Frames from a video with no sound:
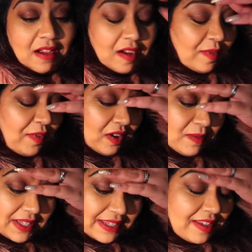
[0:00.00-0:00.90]
Oh,
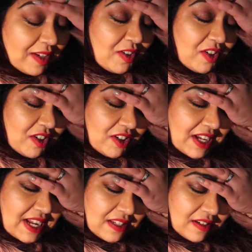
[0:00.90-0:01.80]
Vlogmas is so
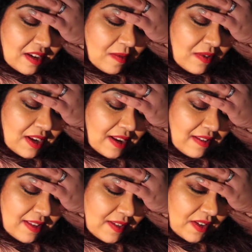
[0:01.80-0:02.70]
shit. I don't want to
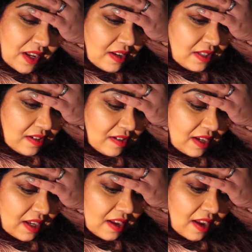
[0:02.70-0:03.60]
edit this video
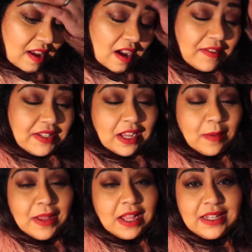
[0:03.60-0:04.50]
tonight. I have to get
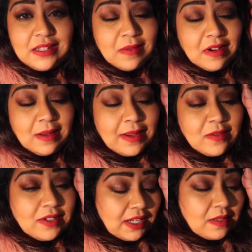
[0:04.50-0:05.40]
up early tomorrow, and I'm
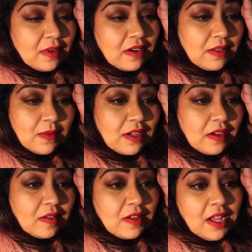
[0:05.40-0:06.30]
out all day tomorrow as
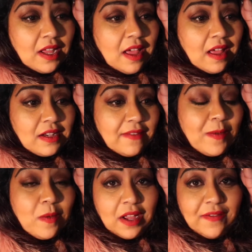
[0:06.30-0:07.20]
well. I don't know if
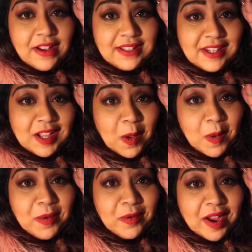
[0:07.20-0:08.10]
the Wi-Fi is going to
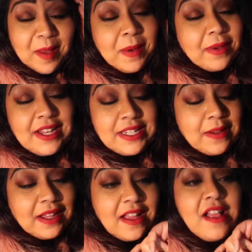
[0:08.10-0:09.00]
cooperate, but I'm going to do
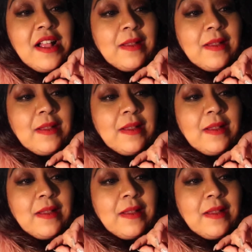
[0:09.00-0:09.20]
it.